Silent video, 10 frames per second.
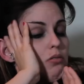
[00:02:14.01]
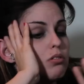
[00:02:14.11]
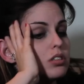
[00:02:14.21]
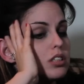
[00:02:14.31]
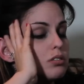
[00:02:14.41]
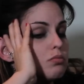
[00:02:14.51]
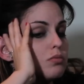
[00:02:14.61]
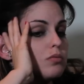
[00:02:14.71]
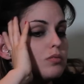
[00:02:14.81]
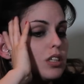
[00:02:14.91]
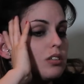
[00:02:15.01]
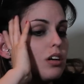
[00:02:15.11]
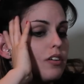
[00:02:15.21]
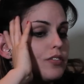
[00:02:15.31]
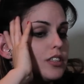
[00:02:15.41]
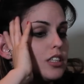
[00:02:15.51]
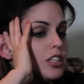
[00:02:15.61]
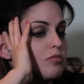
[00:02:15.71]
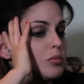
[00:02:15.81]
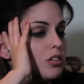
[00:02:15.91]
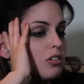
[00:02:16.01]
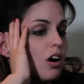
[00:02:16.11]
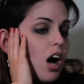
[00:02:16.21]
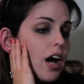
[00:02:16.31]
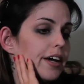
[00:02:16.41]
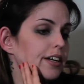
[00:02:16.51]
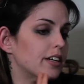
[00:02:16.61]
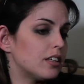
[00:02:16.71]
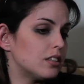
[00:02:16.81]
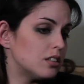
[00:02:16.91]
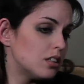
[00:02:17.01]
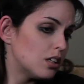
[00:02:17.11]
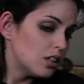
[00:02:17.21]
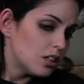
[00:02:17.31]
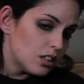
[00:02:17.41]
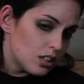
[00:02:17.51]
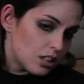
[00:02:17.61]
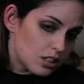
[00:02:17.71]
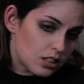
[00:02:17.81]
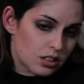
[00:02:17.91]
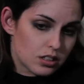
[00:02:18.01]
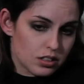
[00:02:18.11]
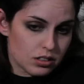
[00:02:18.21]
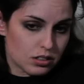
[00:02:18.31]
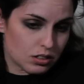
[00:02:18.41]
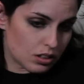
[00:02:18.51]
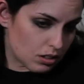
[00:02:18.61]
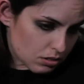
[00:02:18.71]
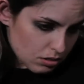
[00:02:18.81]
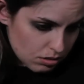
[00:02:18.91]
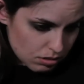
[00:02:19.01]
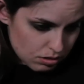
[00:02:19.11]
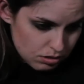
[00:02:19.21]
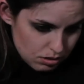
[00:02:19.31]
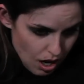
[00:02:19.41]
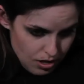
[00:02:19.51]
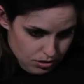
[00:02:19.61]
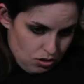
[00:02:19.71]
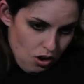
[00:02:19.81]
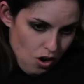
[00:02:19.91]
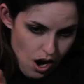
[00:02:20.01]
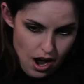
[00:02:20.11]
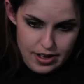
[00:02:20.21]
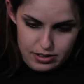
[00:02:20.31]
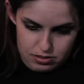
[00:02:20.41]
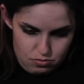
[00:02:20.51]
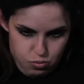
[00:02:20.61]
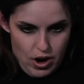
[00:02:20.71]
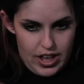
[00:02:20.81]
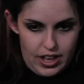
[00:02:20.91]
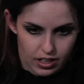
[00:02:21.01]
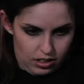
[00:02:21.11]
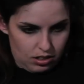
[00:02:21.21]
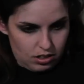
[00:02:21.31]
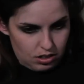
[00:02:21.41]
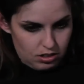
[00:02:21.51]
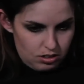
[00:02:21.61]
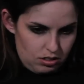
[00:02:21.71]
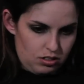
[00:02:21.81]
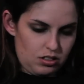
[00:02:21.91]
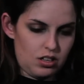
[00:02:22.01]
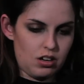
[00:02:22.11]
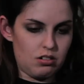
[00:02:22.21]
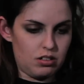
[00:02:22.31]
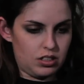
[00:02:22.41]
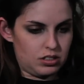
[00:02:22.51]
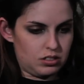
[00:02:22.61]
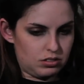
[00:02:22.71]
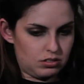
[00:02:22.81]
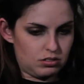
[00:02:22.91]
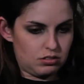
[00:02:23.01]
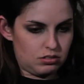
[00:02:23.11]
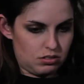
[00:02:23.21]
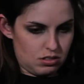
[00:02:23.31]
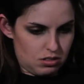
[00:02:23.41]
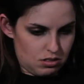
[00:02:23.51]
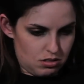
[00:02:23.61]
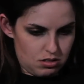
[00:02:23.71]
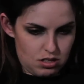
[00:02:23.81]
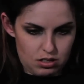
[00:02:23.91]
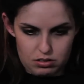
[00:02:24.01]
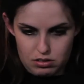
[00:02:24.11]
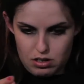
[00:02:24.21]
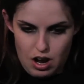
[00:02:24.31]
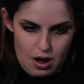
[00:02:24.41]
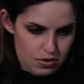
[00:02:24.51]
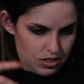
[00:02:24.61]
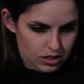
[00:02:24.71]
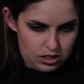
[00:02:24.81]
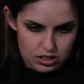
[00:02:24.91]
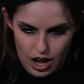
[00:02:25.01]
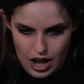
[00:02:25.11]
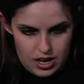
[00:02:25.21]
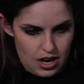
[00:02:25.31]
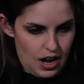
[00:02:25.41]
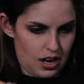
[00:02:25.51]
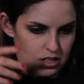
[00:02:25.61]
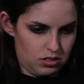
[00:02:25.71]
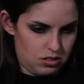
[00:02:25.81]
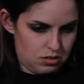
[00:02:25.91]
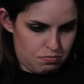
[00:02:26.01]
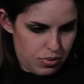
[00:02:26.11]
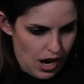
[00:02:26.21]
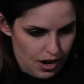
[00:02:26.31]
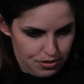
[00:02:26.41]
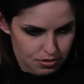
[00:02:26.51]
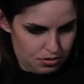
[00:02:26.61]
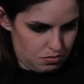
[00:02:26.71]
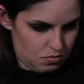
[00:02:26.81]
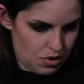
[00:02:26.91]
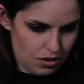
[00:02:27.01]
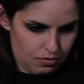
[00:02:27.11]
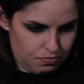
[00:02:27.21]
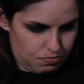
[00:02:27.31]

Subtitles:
well, because he offered to give me a ride, and, you know, I went, you know, and then I went inside. I had to use the bathroom. I